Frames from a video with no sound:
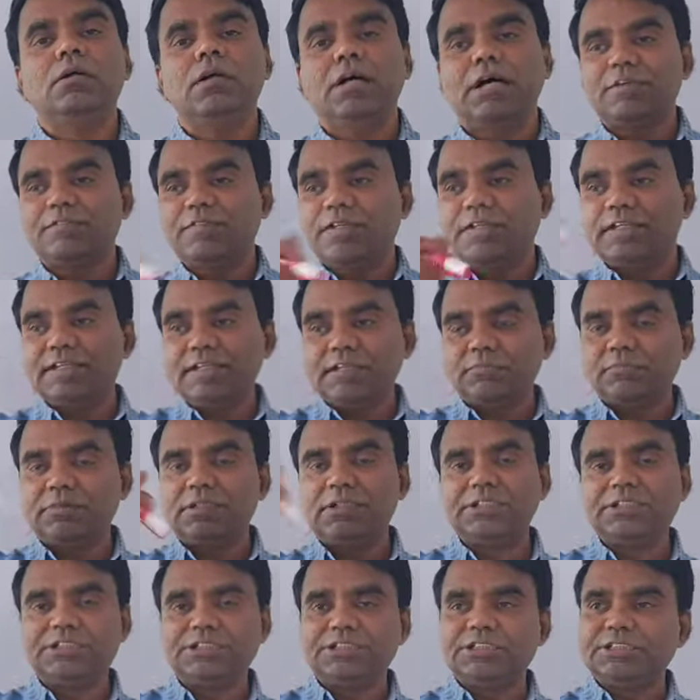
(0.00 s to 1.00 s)
And when it
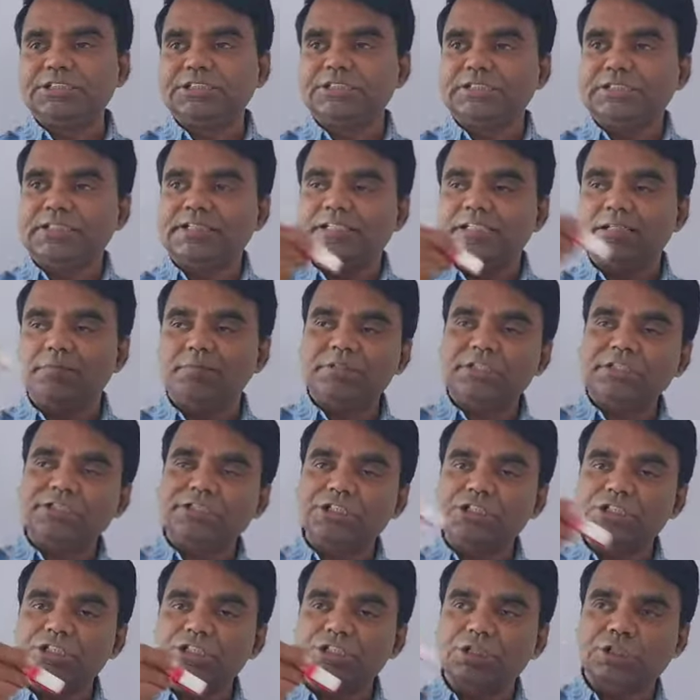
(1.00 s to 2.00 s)

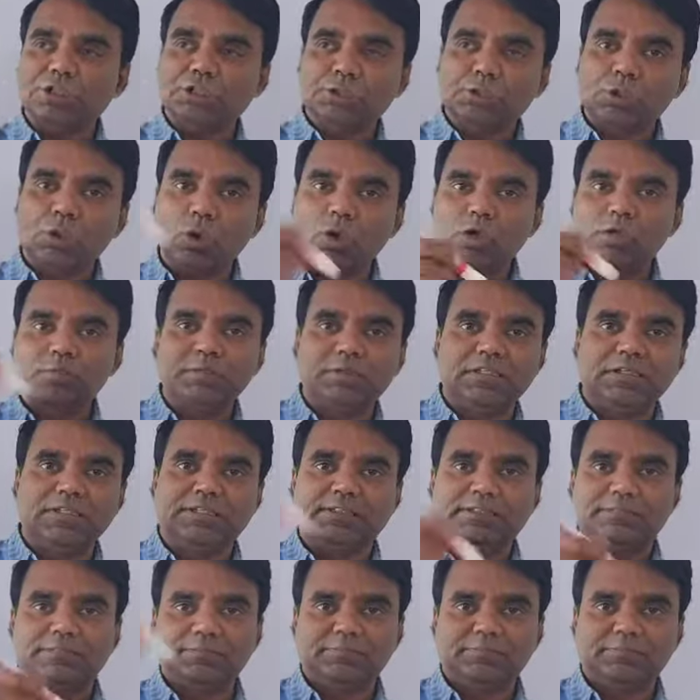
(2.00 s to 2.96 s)
emerges normally.